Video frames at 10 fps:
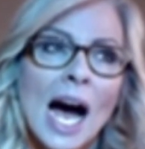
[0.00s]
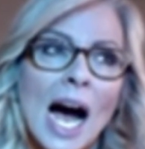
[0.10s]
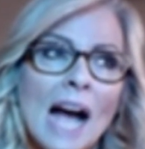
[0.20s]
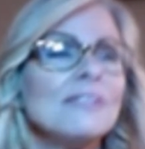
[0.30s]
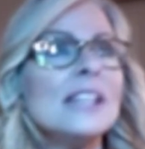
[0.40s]

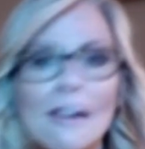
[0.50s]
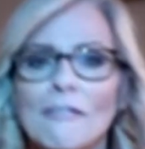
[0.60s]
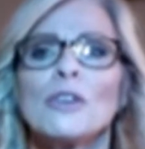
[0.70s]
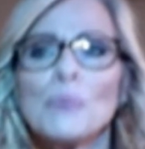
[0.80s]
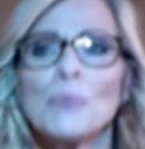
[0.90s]
I've
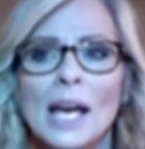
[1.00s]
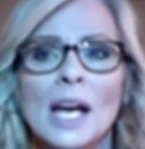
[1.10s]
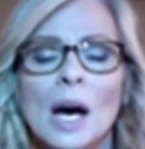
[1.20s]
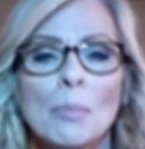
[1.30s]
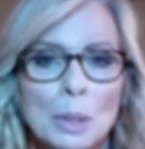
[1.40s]
never
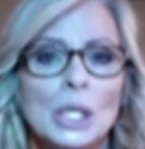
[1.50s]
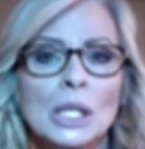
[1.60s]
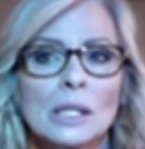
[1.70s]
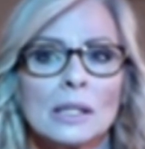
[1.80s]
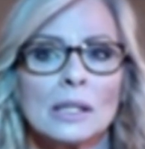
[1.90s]
read a
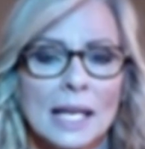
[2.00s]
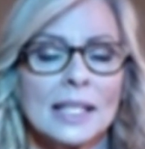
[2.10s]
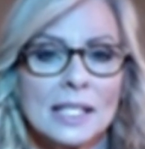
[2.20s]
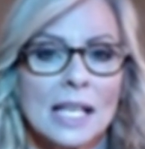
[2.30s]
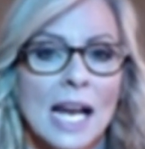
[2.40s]
book like
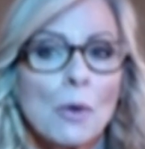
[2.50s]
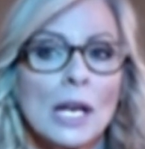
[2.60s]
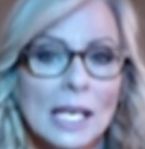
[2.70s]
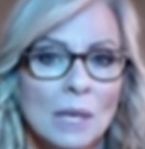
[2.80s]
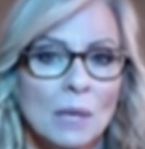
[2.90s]
this that I
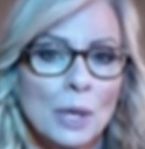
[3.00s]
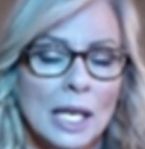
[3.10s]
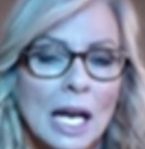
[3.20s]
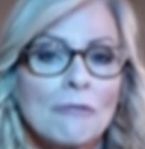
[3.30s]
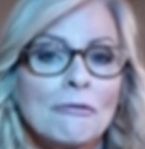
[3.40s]
want to keep
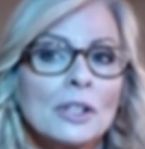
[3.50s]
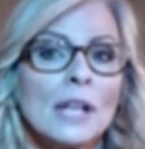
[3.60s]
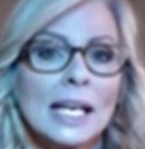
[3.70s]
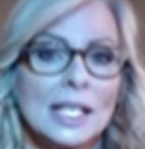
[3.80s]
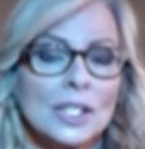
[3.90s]
reading. I feel
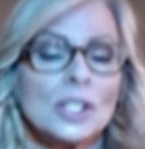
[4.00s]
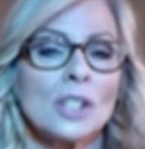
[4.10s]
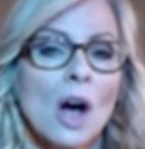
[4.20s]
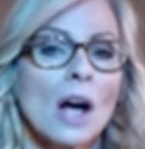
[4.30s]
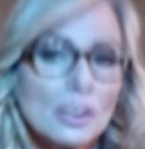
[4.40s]
like he's just
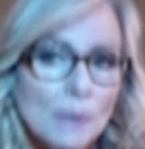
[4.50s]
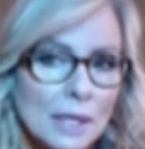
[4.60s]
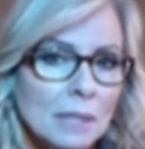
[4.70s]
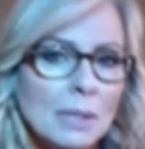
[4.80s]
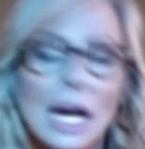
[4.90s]
talking
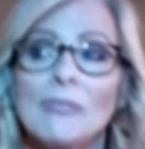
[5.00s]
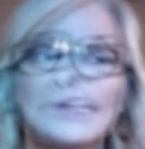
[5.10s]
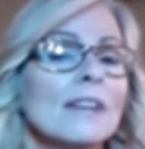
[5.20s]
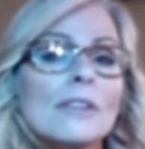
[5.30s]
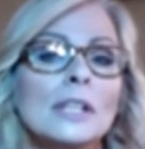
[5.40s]
right to me. I've
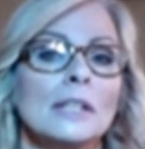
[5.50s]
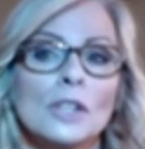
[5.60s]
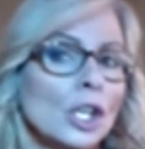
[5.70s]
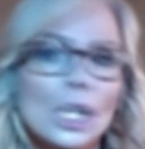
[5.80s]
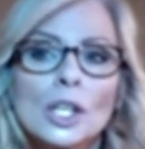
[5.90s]
never
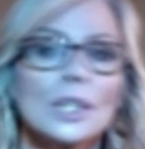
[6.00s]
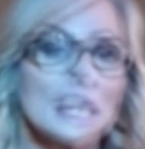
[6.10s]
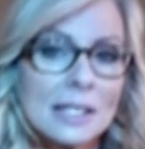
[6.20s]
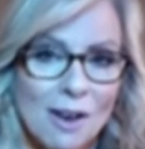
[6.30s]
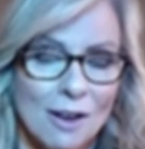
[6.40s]
even heard
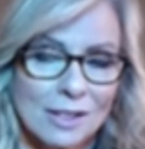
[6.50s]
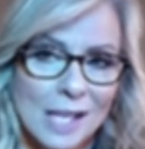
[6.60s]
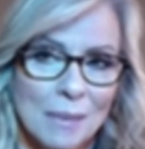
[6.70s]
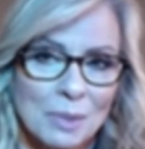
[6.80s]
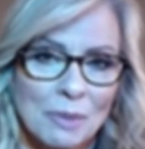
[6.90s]
these
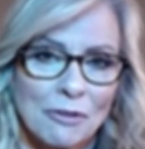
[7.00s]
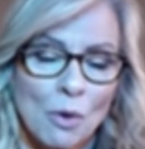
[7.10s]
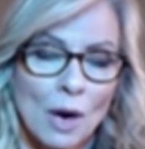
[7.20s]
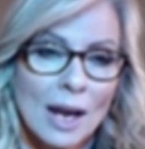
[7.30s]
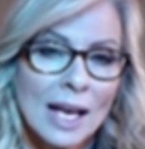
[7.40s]
concepts
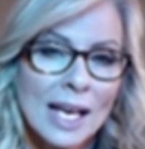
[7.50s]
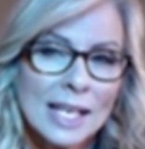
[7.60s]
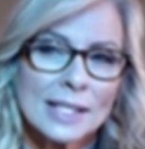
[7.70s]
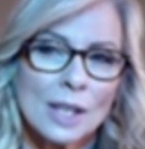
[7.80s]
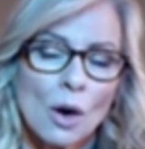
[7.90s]
before.
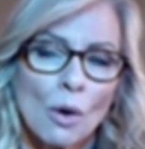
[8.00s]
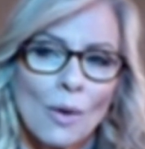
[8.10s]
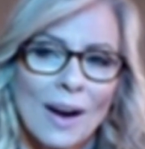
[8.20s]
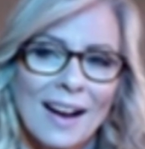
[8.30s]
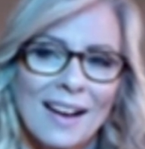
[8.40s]

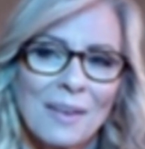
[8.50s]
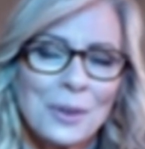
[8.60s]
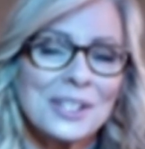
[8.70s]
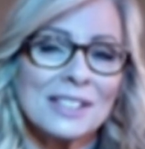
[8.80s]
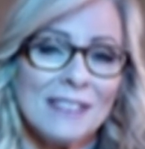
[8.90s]
So uh,
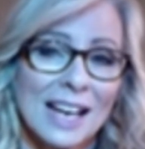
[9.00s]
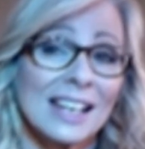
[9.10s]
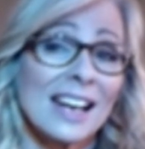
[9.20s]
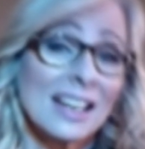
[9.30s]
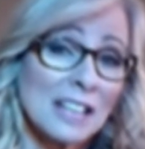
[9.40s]
we're
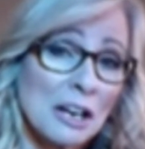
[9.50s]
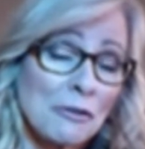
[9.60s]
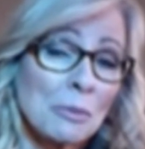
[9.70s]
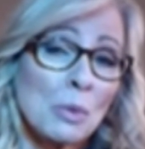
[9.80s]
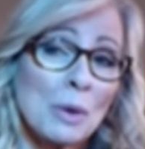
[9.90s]
delighted. I got a letter
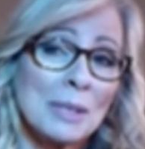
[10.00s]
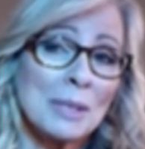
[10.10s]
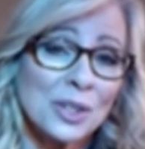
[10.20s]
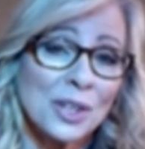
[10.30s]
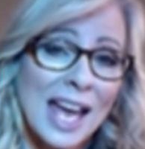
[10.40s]
from a woman
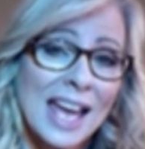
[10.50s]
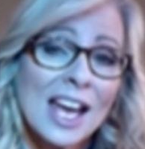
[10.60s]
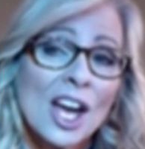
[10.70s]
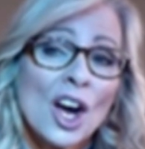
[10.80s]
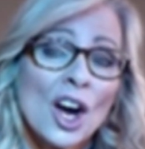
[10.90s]

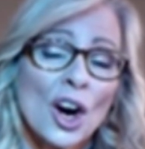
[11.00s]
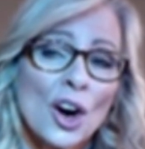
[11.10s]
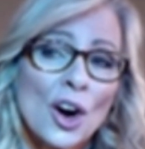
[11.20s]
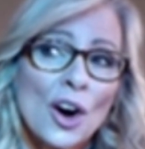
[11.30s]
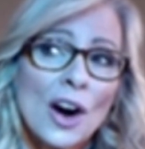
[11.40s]
yesterday.
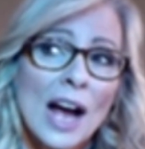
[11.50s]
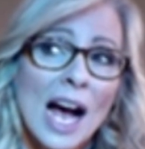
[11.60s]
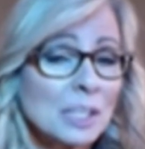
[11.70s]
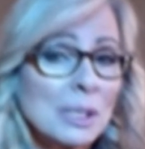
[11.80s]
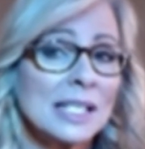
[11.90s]

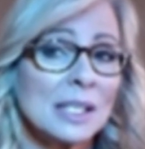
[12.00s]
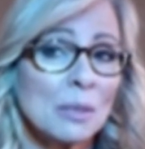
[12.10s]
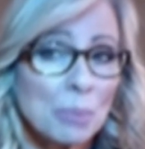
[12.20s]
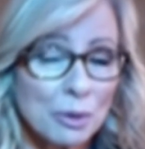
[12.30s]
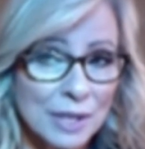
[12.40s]
Her husband
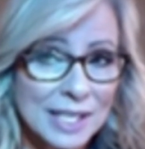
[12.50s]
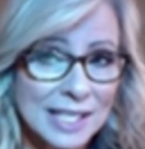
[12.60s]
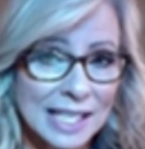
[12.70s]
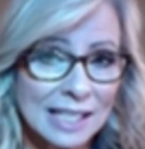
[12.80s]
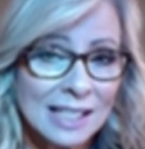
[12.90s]
is in
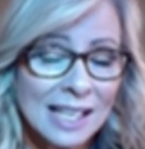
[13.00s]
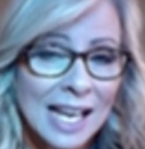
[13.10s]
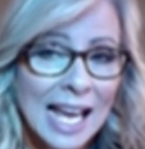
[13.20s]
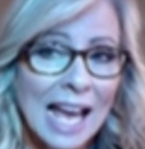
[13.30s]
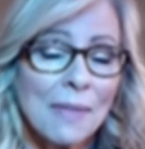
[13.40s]

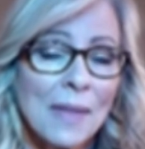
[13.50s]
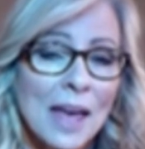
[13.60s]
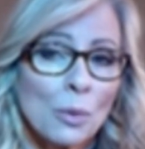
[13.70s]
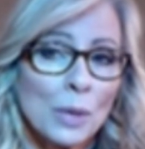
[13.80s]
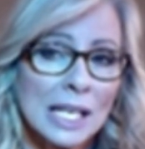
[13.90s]
prison,
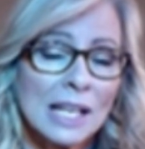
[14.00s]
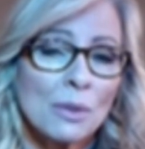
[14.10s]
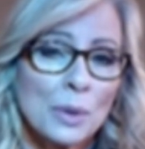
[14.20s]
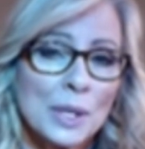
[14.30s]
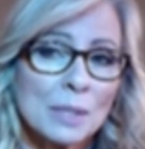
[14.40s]
and they are
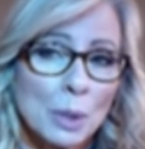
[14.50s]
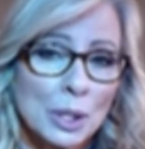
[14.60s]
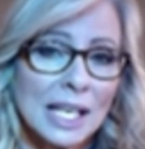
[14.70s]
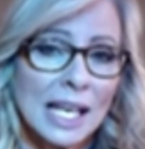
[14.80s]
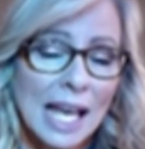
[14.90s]
reading through this
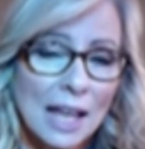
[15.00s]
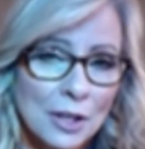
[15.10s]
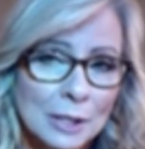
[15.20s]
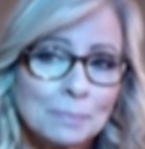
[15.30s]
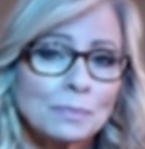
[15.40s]
book
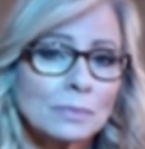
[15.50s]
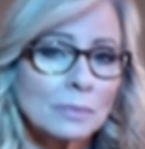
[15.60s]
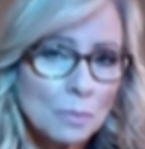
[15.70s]
together.